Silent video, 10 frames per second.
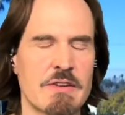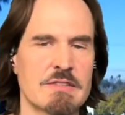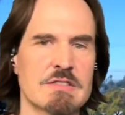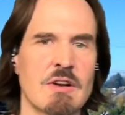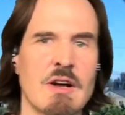
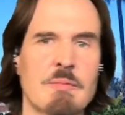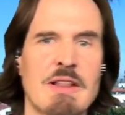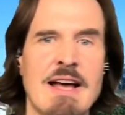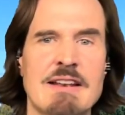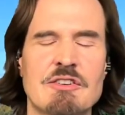So I'm
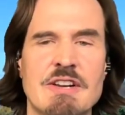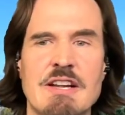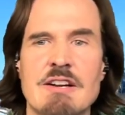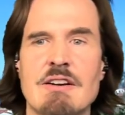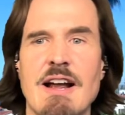glad you're
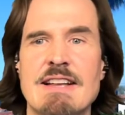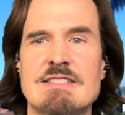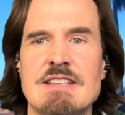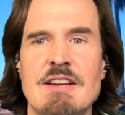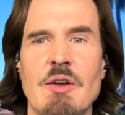here. I
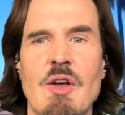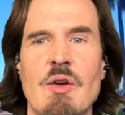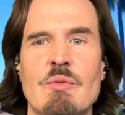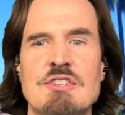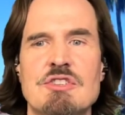see
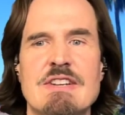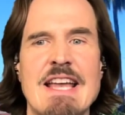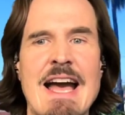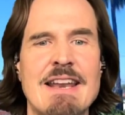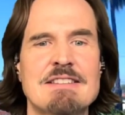Richard
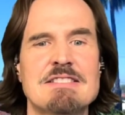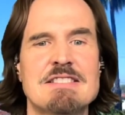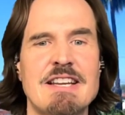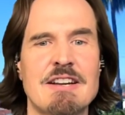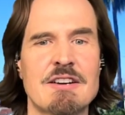Gaddis is
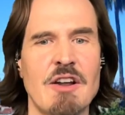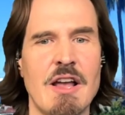here.